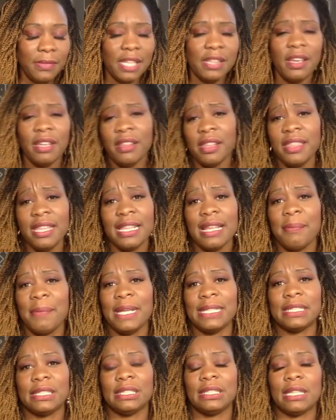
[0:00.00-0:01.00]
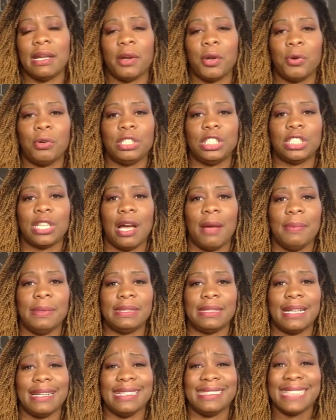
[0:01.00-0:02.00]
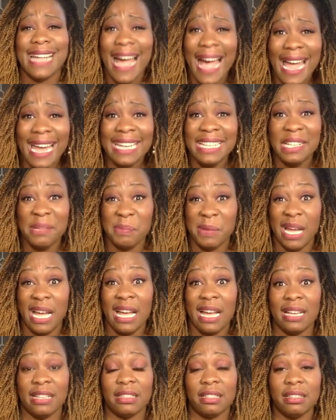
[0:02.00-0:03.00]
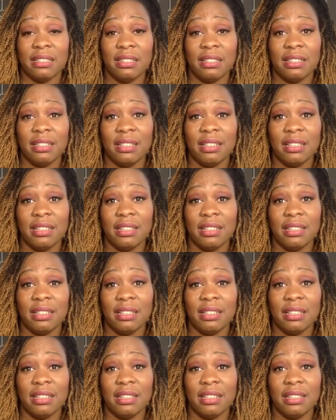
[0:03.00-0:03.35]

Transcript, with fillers: The other thing that makes it a good job is that it's high in demand.